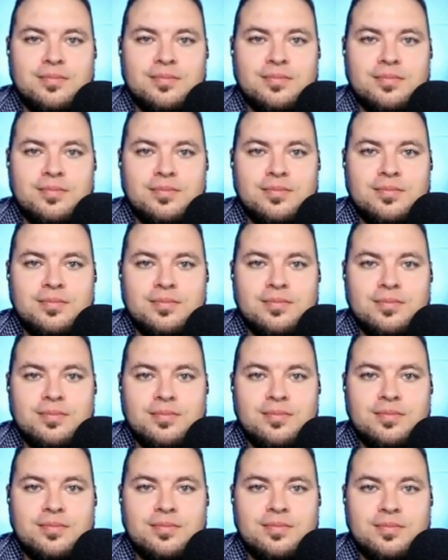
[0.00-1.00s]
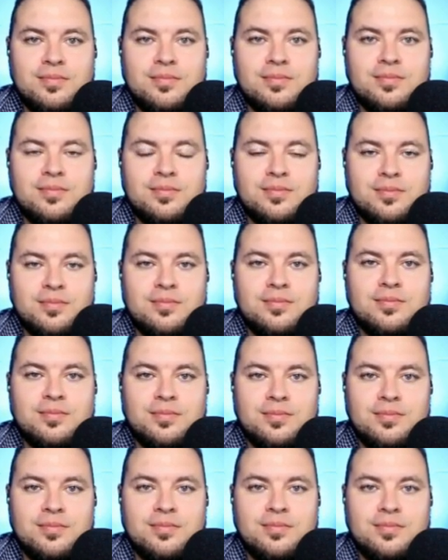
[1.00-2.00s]

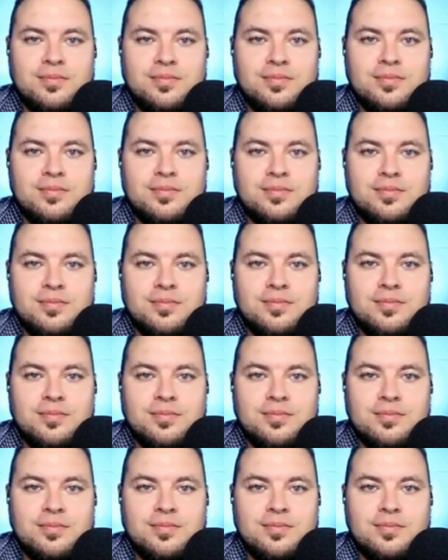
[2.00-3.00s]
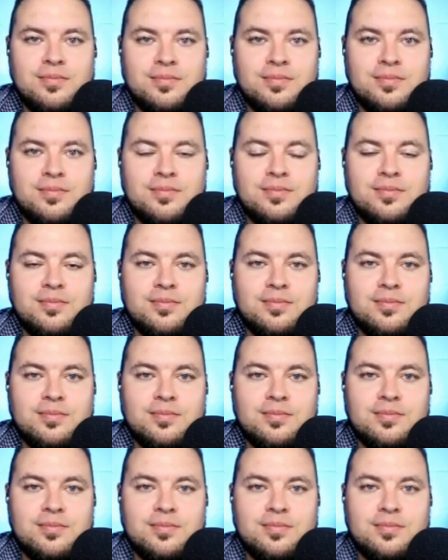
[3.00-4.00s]

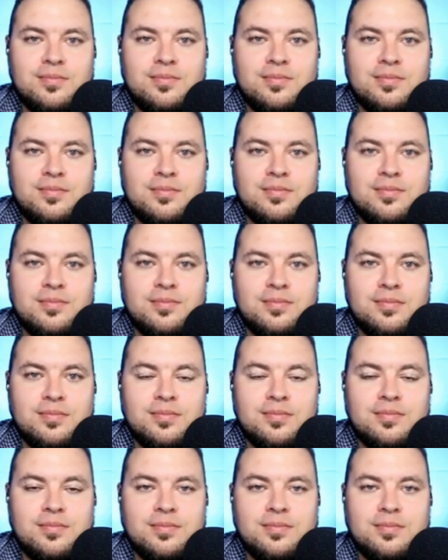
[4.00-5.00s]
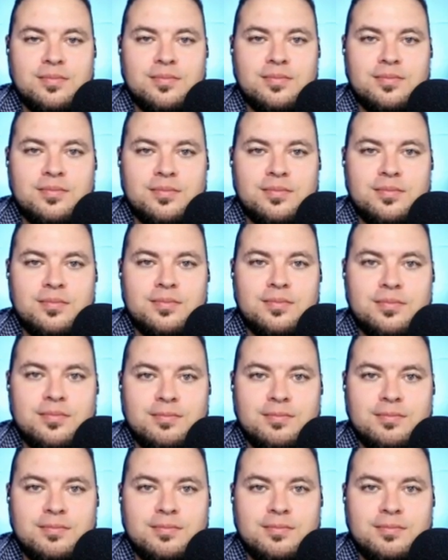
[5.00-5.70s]
No words are spoken by the person on screen.